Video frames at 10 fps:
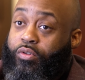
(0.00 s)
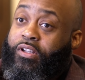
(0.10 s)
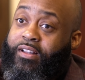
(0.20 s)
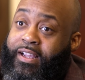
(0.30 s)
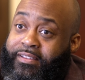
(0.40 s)

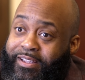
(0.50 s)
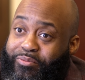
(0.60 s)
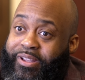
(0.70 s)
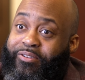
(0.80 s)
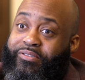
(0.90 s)
look like
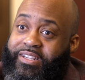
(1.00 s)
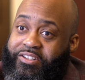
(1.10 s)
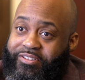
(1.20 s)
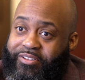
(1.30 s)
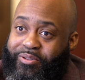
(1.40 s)
them that are
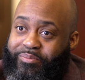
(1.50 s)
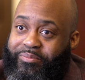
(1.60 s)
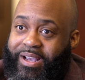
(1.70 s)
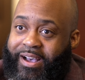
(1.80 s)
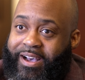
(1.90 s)
teaching them,
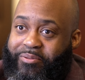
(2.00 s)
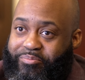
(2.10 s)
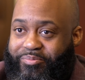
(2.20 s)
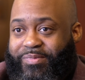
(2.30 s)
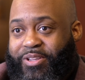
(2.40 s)

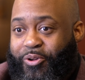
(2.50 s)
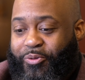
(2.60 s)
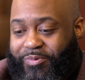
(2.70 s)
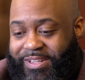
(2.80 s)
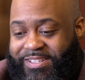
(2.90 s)

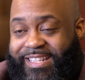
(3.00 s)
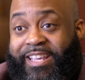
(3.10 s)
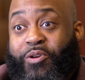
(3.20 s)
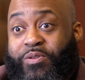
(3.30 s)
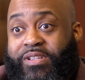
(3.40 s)
these
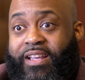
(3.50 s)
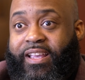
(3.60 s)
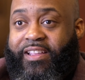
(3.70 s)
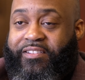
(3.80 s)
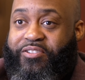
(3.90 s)
skills
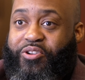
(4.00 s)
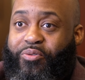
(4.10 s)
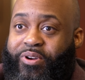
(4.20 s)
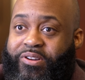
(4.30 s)
in this career